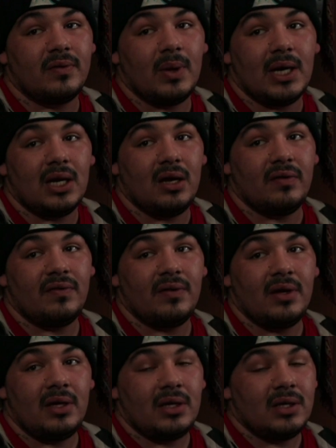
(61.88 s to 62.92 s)
throughout life,
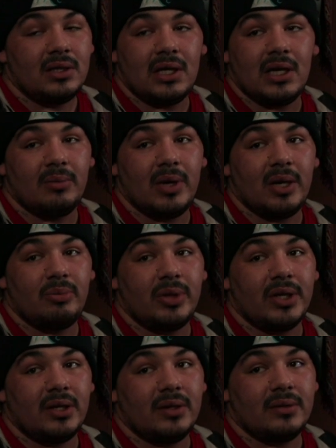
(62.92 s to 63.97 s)
then I'm happy
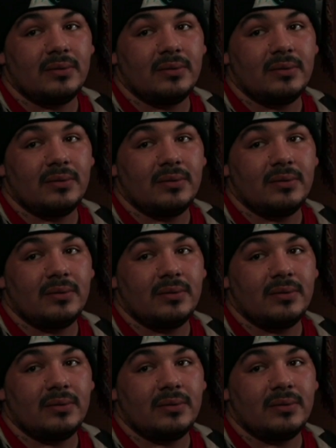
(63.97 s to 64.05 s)
in it.